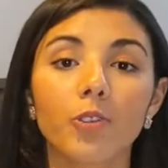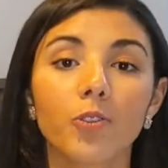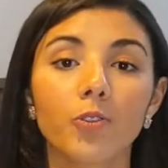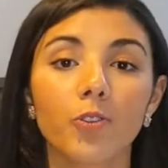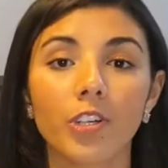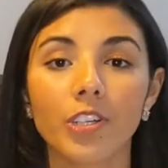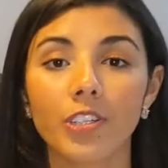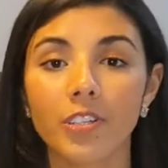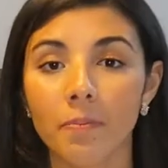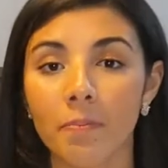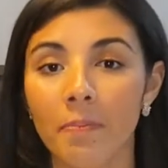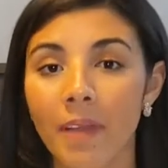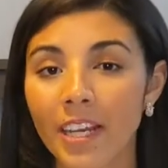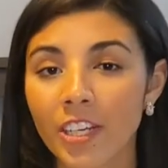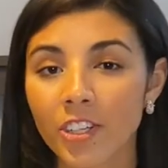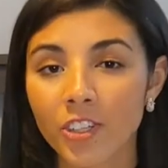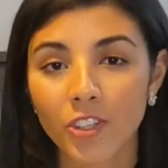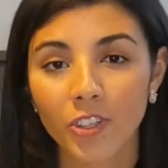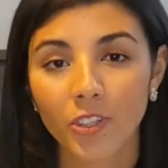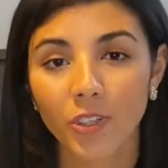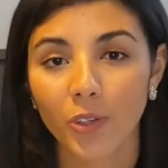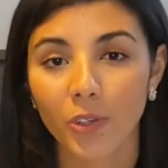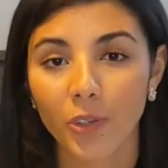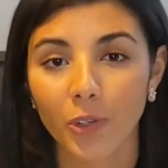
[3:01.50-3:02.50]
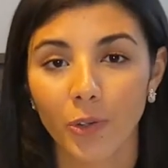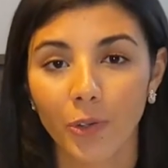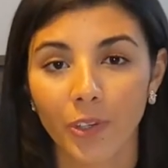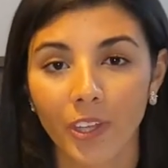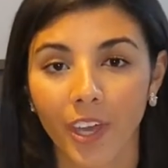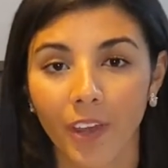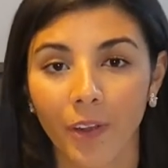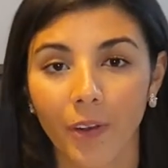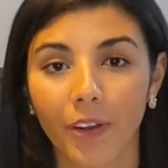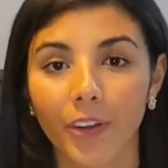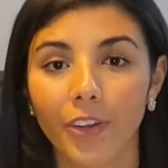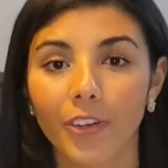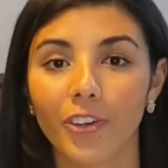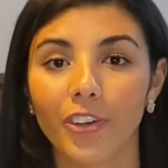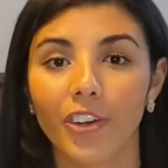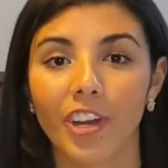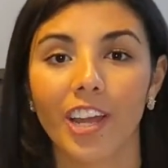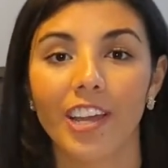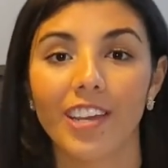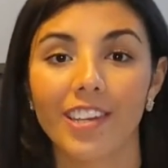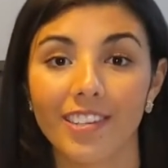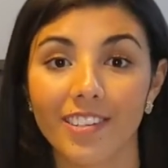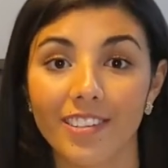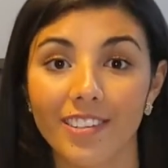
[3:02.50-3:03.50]
three-dimensional your character
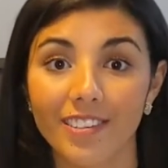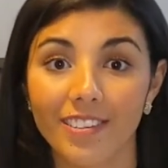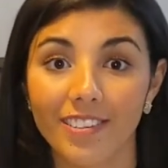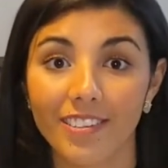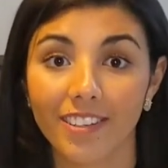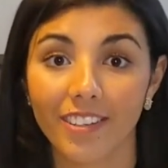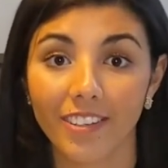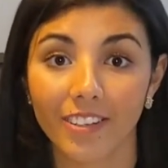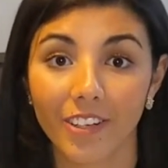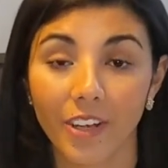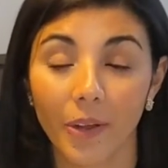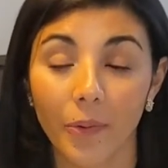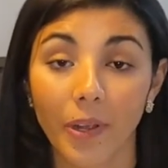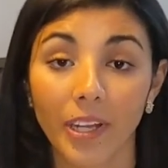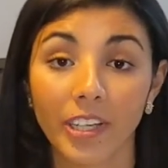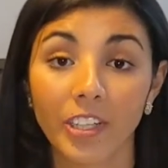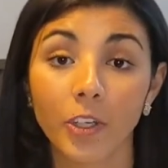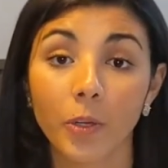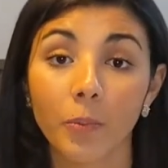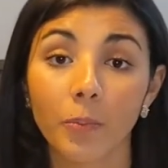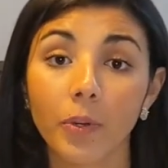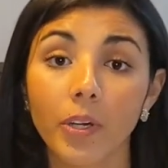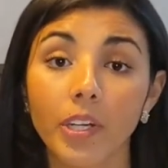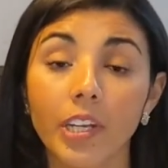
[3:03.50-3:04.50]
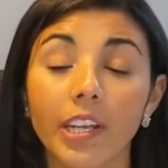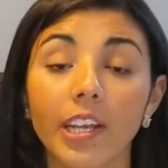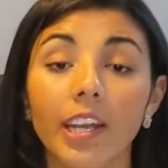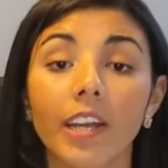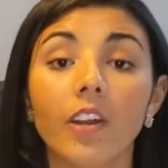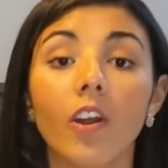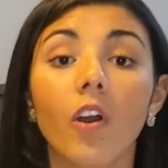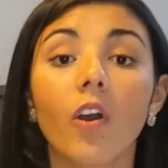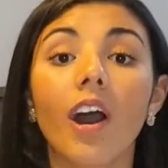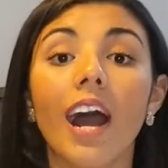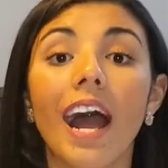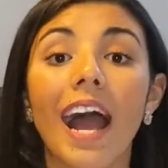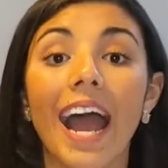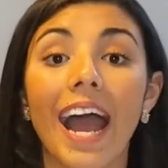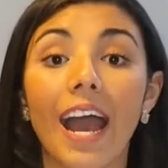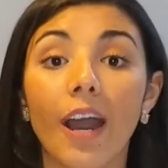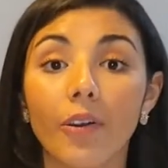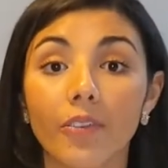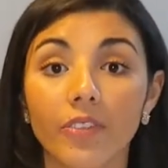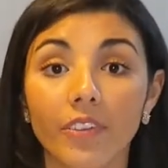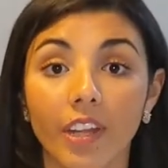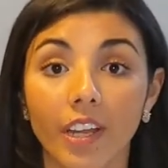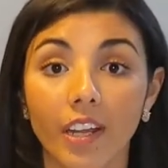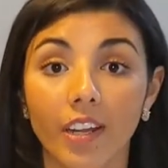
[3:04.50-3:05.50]
is, you know, and you're putting it all
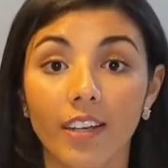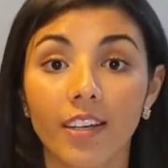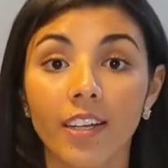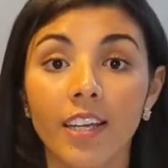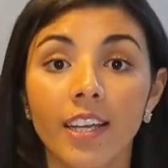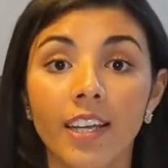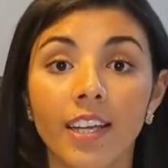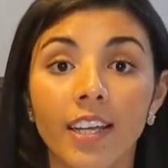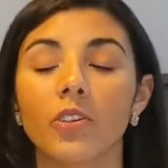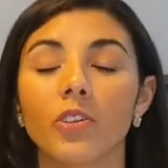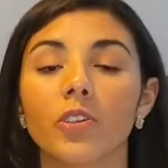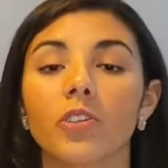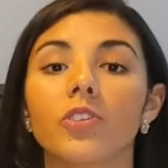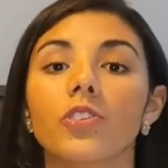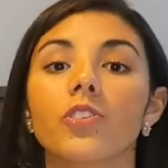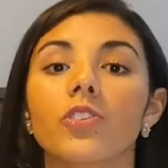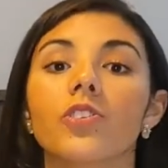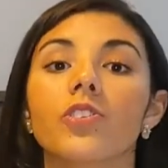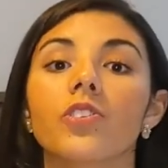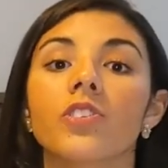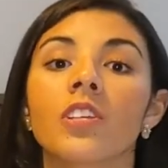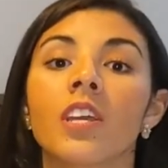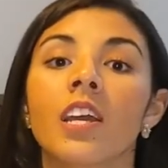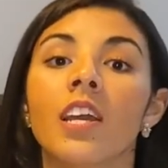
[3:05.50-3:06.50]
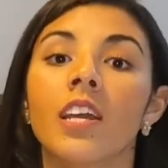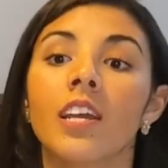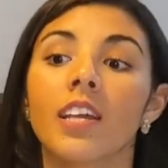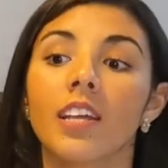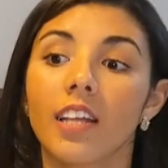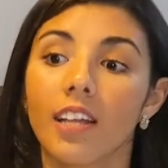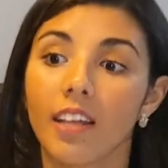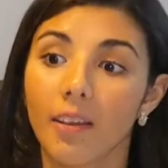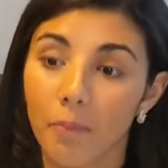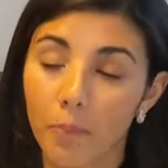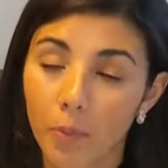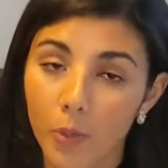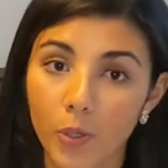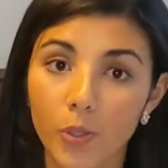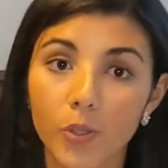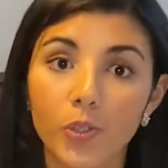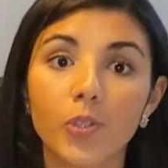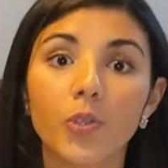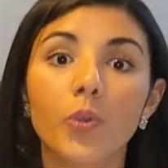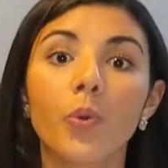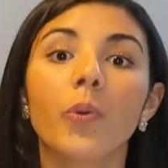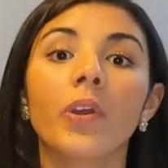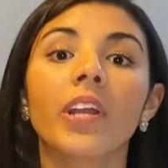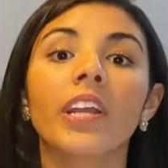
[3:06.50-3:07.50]
out there and you're just
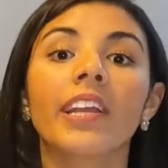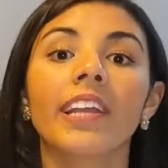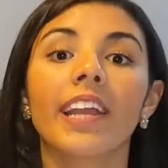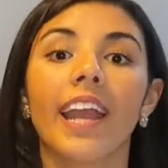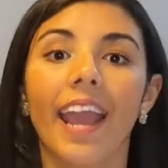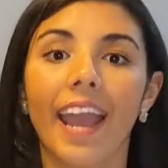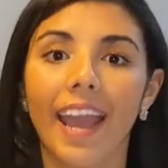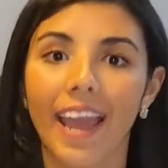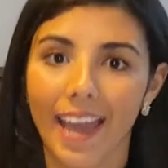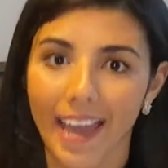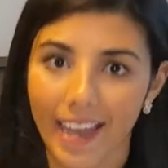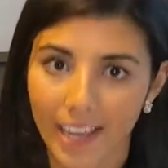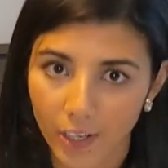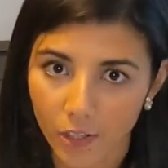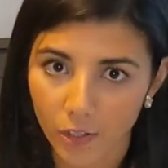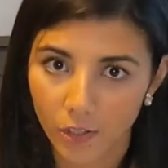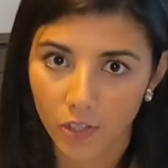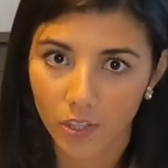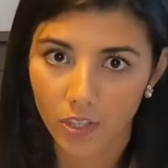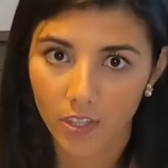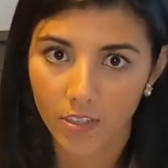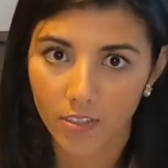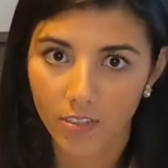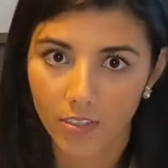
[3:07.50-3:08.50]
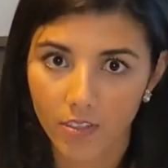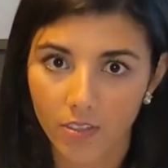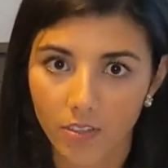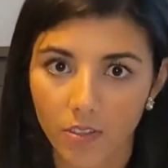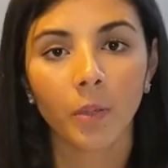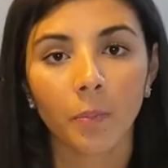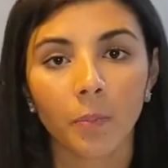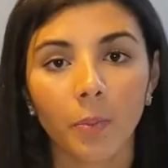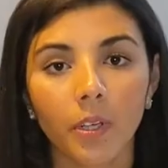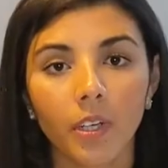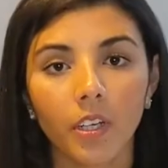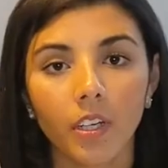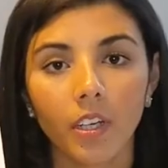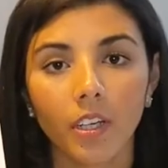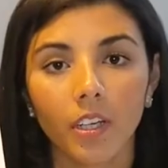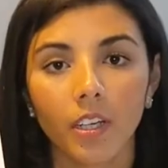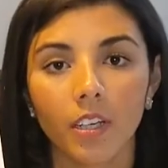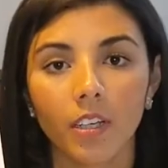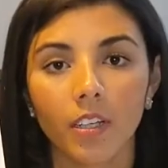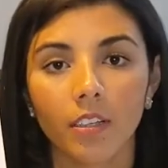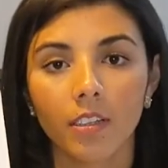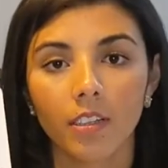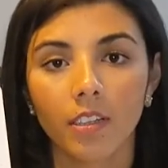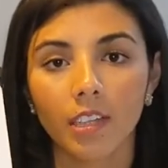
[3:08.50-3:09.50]
pursuing action. I'm gonna put
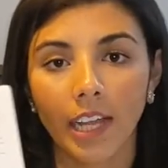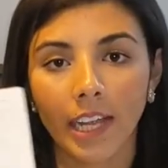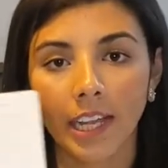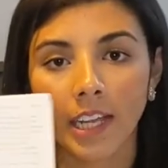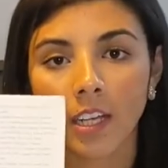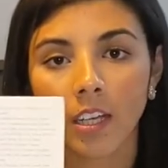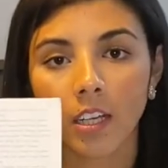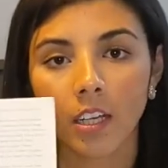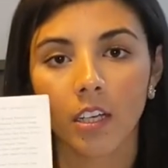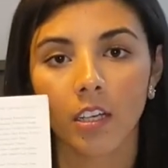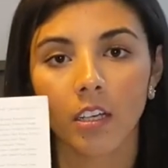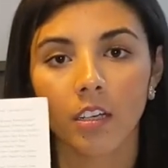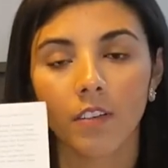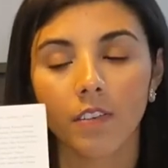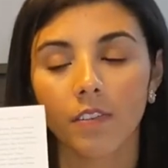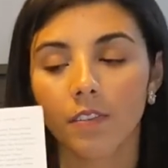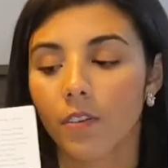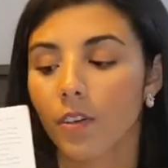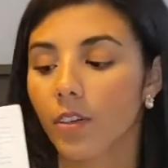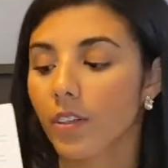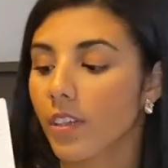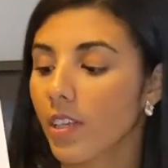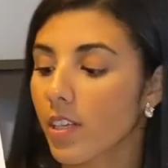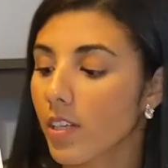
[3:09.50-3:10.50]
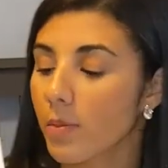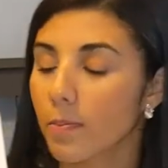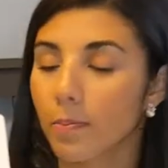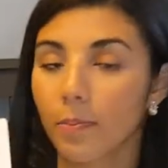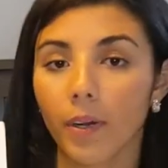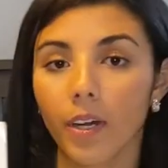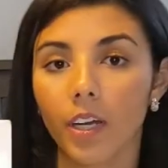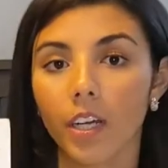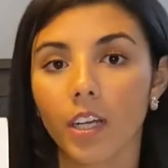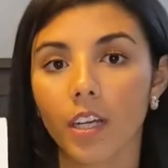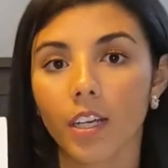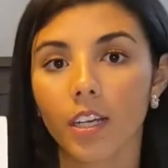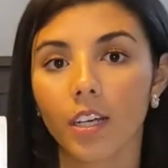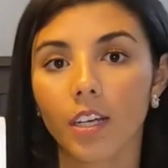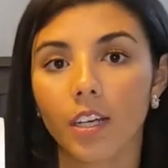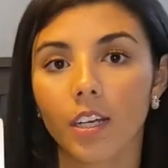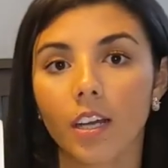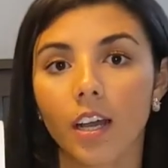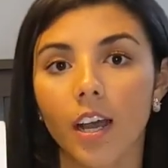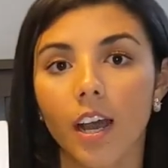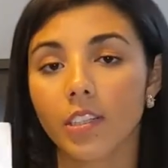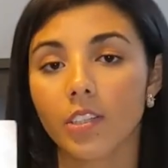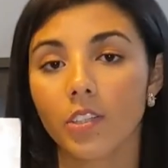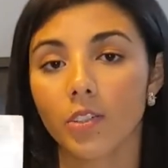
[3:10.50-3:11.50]
a link for this book
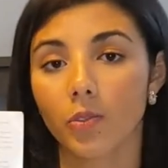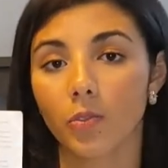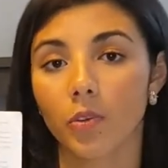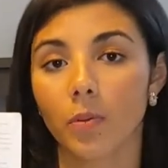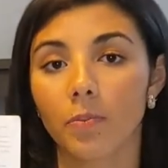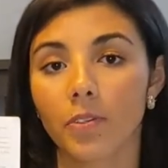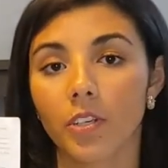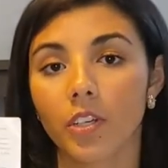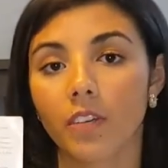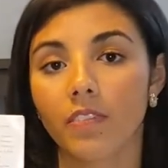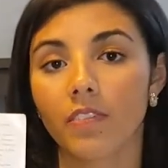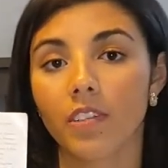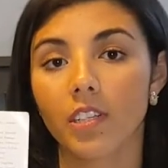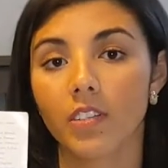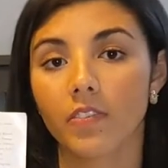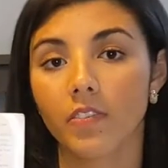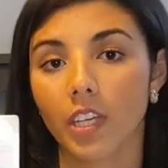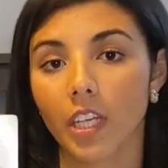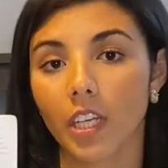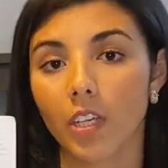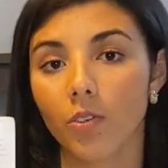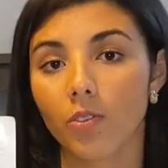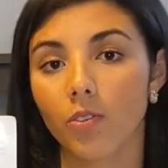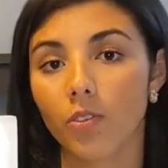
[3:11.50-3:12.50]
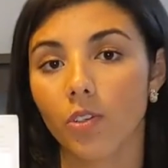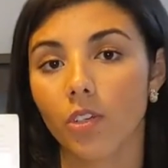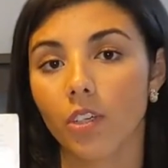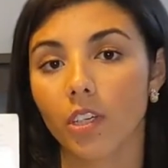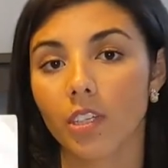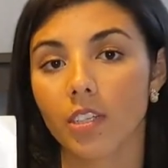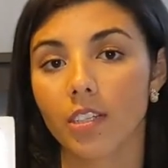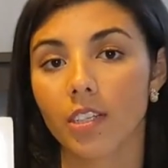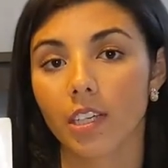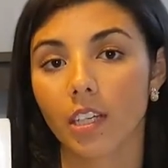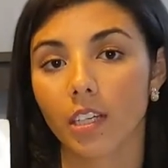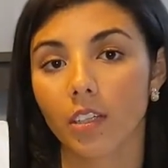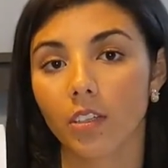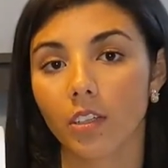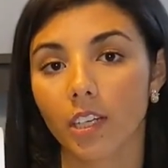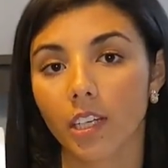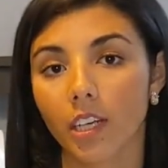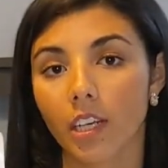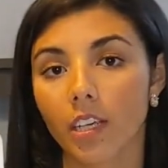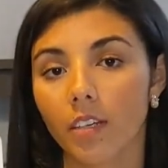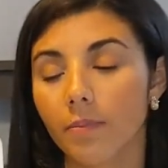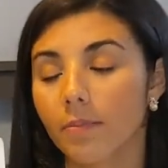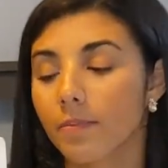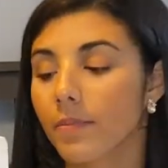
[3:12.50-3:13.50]
in the description of this video so you can take a look
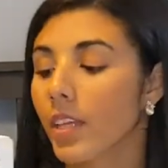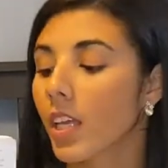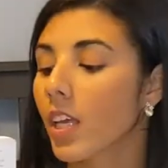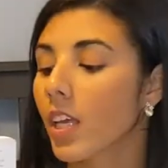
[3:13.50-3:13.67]
at it.